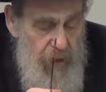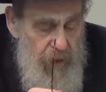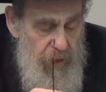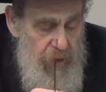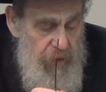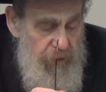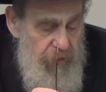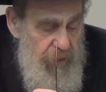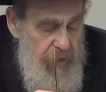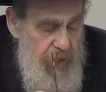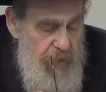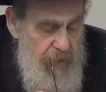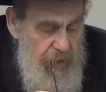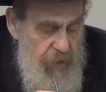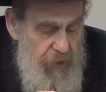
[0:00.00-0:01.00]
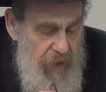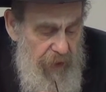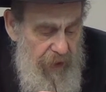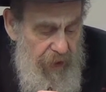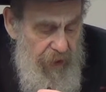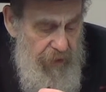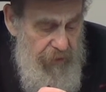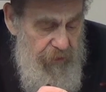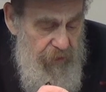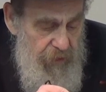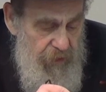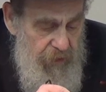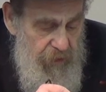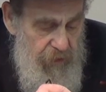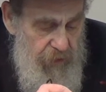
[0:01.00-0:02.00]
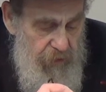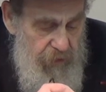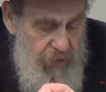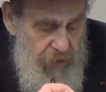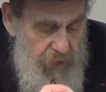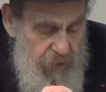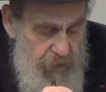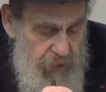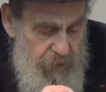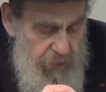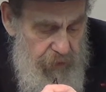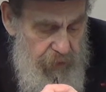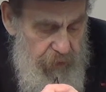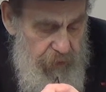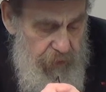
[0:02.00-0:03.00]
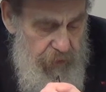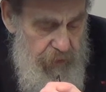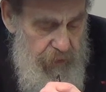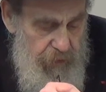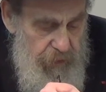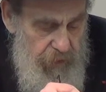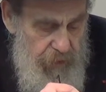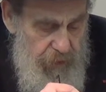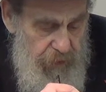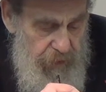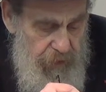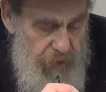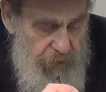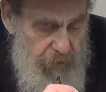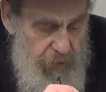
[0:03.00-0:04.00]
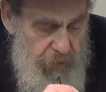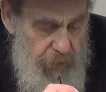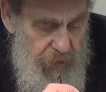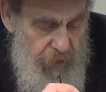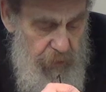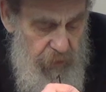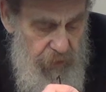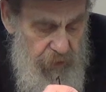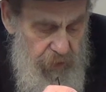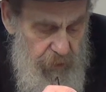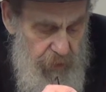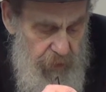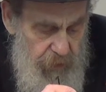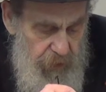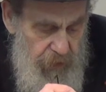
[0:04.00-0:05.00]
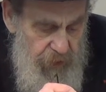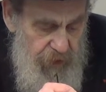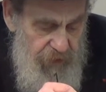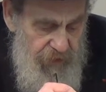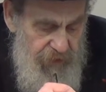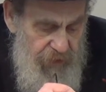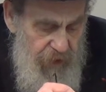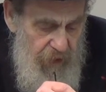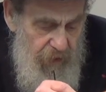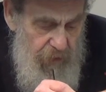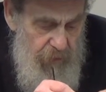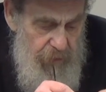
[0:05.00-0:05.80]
that if they ever asked that the children should learn these Yud-based Psukim and Mamor Chazal,